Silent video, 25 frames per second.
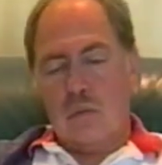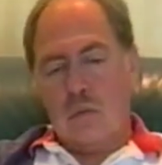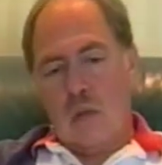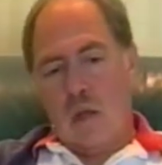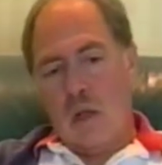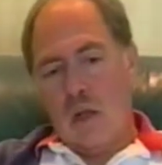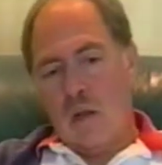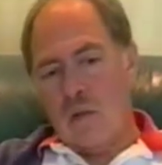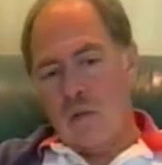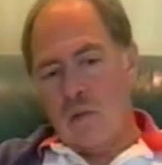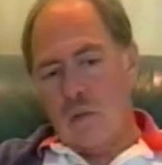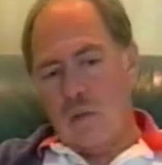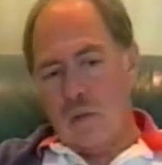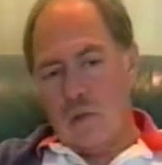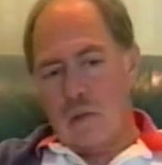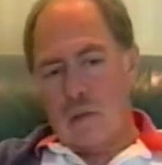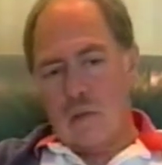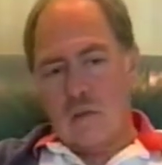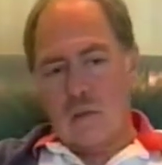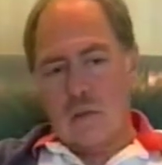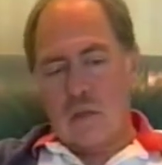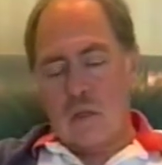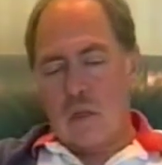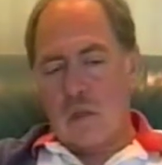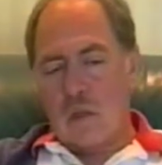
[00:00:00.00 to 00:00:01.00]
I don't think
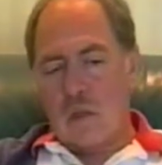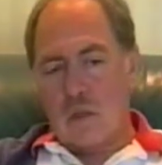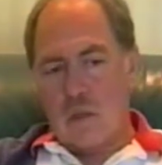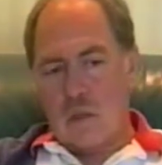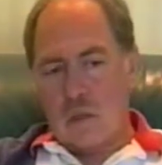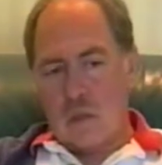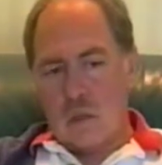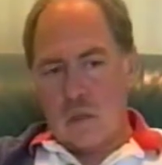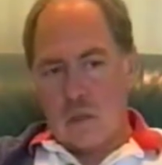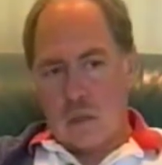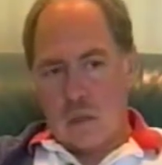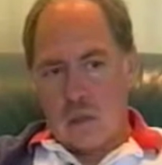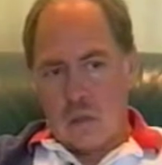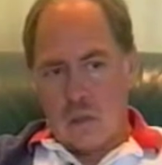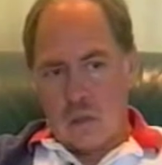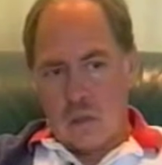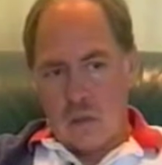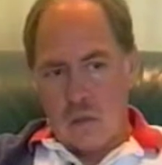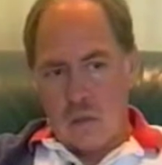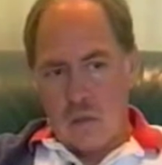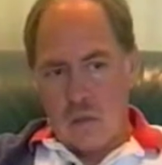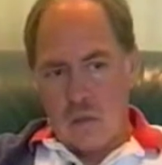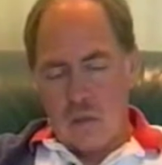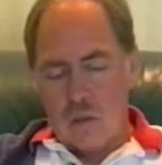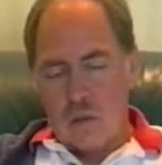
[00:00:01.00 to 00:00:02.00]
there's anything that
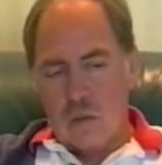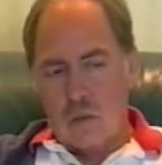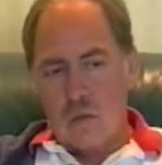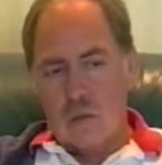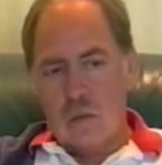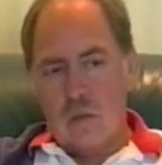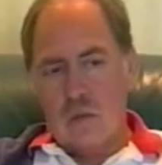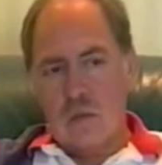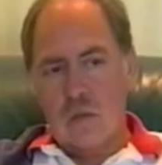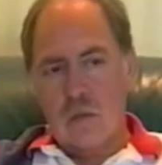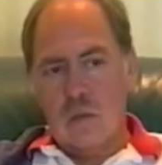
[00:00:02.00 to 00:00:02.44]
occurred